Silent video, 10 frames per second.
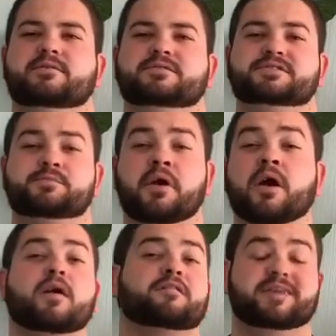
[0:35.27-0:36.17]
was
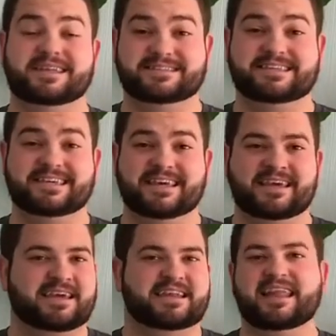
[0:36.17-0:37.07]
perfect.
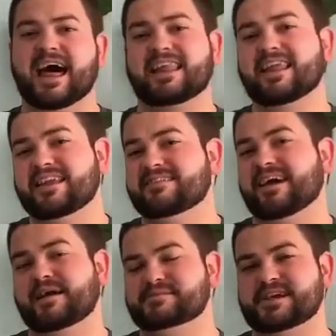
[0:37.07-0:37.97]
Not a lot of
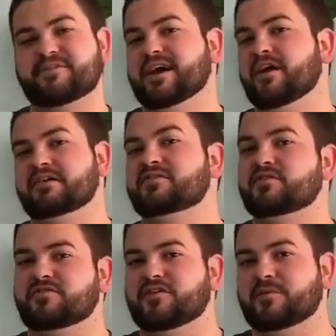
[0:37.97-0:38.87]
times have I gone to
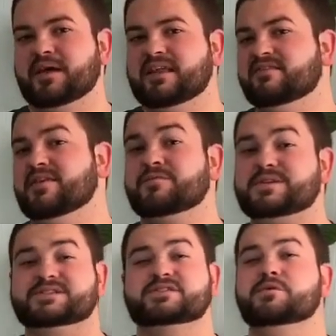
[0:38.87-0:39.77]
a film and it's left
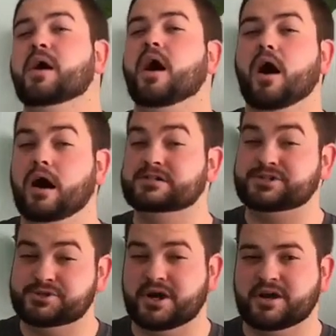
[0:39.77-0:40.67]
me so
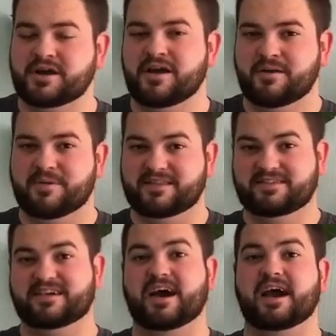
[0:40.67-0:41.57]
awestruck by the
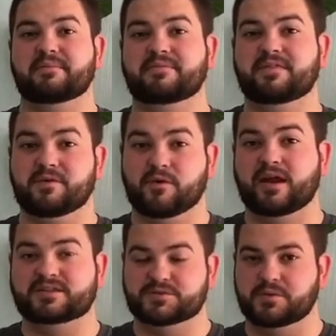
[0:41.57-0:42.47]
time the
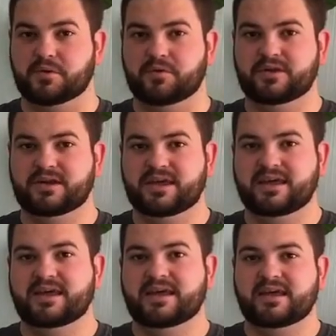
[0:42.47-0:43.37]
credits rolled
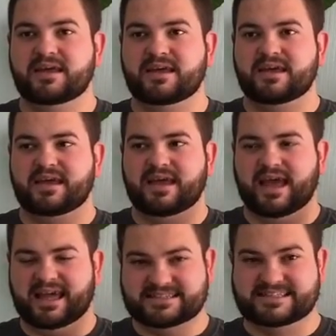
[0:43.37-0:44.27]

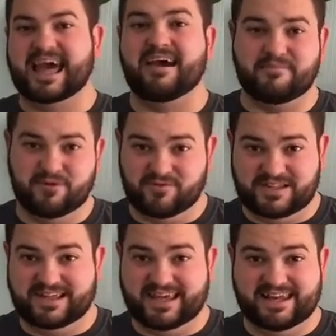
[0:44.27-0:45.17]
as that movie
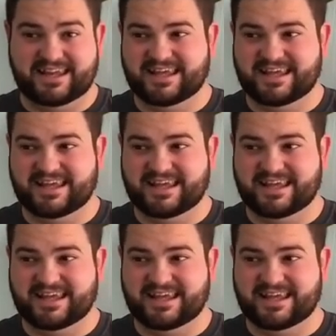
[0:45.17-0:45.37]
did.